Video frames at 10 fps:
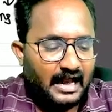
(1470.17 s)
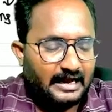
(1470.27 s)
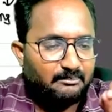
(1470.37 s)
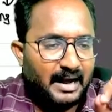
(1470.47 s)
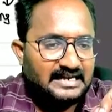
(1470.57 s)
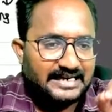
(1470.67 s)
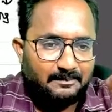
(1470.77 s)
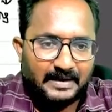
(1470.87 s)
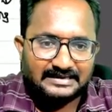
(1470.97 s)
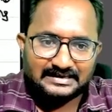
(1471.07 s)
and
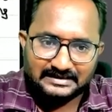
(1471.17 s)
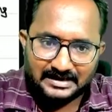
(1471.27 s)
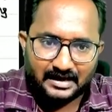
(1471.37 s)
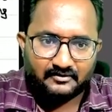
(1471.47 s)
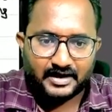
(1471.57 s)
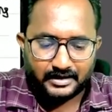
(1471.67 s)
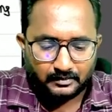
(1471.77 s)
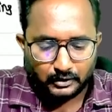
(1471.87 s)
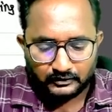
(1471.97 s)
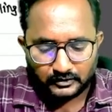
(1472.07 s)
multiply the 3
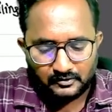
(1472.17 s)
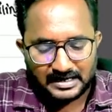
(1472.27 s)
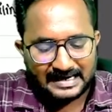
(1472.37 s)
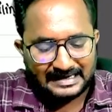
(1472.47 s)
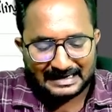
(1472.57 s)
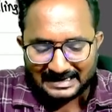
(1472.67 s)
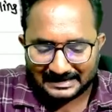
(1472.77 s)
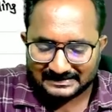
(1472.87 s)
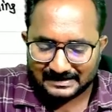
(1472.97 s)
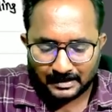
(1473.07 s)
variables, you will get
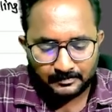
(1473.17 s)
interest.